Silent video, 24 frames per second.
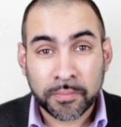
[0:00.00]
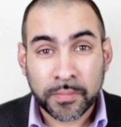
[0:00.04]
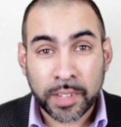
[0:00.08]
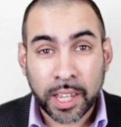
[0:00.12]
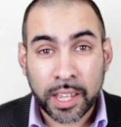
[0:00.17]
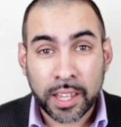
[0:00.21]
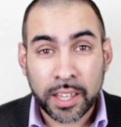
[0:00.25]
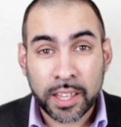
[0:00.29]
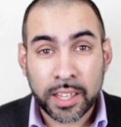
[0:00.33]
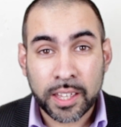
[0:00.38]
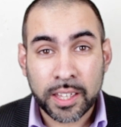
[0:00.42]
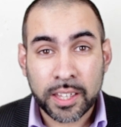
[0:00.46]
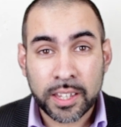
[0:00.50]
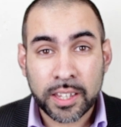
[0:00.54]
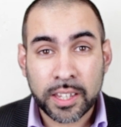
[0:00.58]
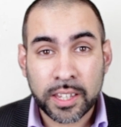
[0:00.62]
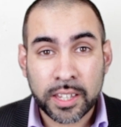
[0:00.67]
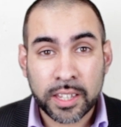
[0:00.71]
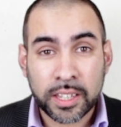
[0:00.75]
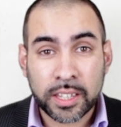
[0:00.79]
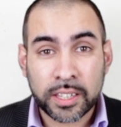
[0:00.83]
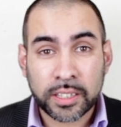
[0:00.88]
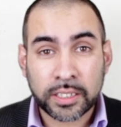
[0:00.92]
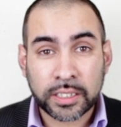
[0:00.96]

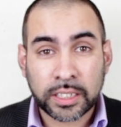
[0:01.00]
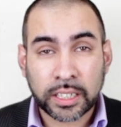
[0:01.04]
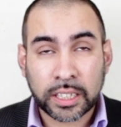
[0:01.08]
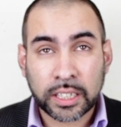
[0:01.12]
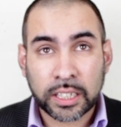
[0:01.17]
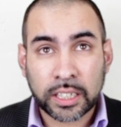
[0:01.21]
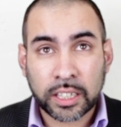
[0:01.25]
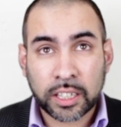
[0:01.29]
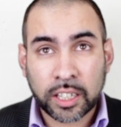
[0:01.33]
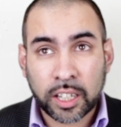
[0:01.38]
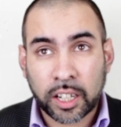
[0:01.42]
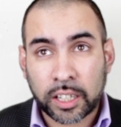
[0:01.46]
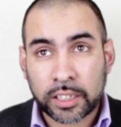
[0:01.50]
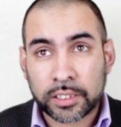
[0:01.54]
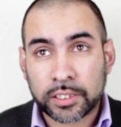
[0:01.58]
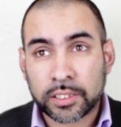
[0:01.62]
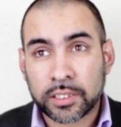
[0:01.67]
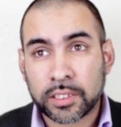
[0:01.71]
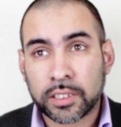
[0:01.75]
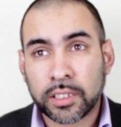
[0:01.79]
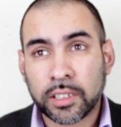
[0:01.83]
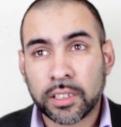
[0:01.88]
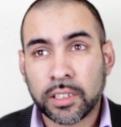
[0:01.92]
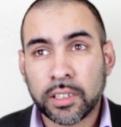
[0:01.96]
And
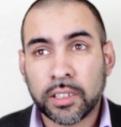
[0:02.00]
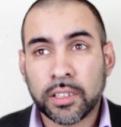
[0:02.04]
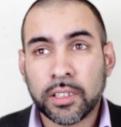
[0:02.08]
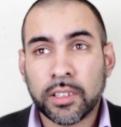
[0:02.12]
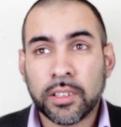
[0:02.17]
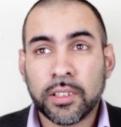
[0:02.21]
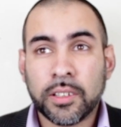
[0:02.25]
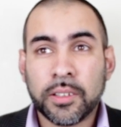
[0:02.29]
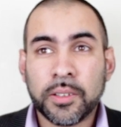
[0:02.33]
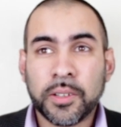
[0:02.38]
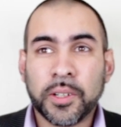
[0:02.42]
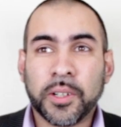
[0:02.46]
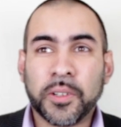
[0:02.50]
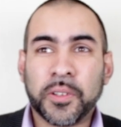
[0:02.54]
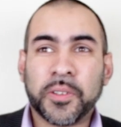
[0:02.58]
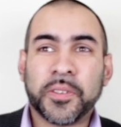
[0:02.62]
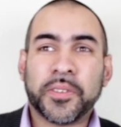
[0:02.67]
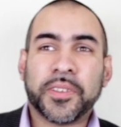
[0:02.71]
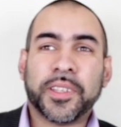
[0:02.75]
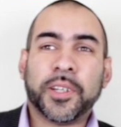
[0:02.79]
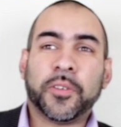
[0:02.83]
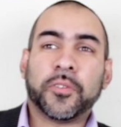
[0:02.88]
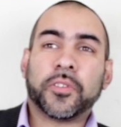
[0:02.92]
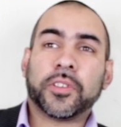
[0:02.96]
cut. Oh,
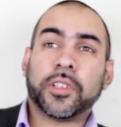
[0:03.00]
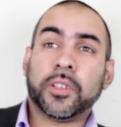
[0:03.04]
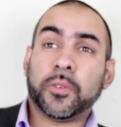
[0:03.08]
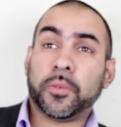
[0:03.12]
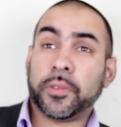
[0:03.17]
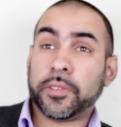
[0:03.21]
that was good,